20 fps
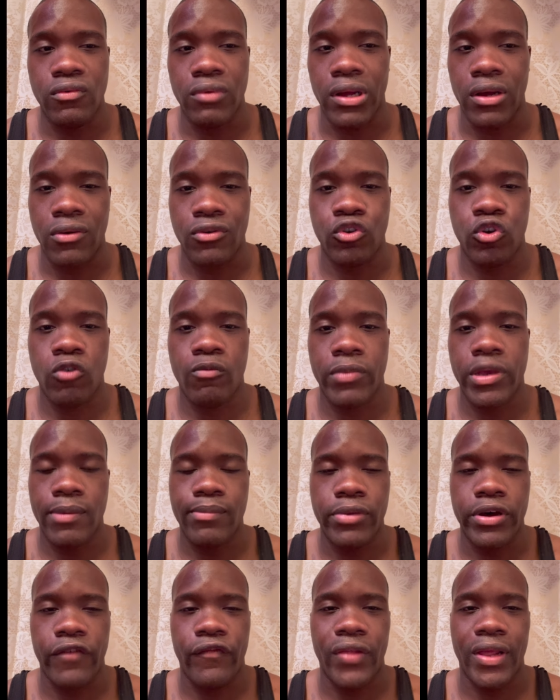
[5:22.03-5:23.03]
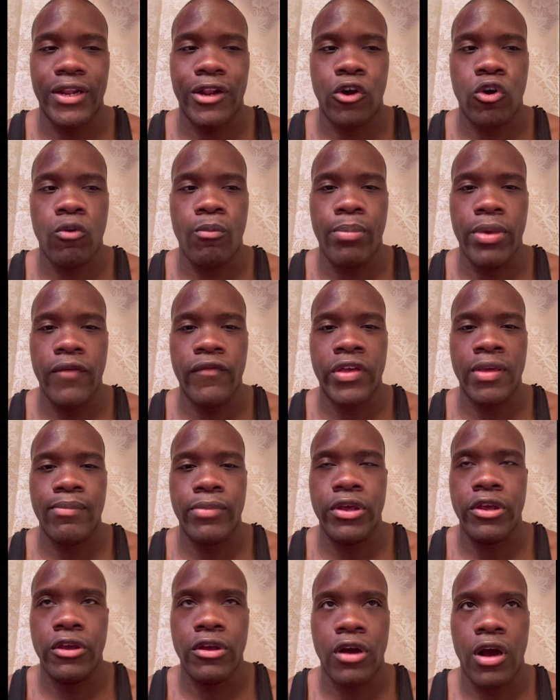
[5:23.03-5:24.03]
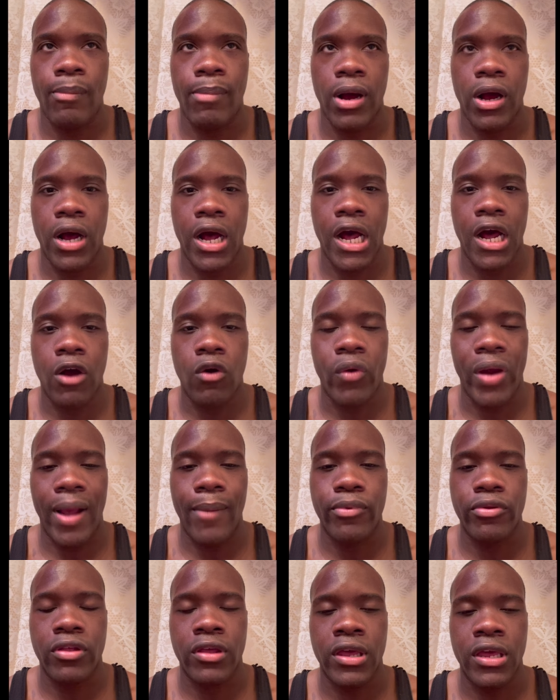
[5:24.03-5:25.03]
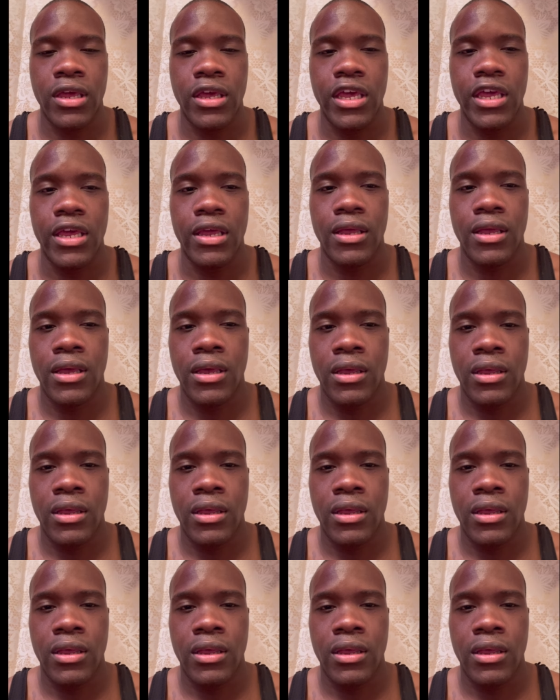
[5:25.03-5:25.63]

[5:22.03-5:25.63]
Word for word: I don't know, man, but I feel like the whole beef could be about how rappers can get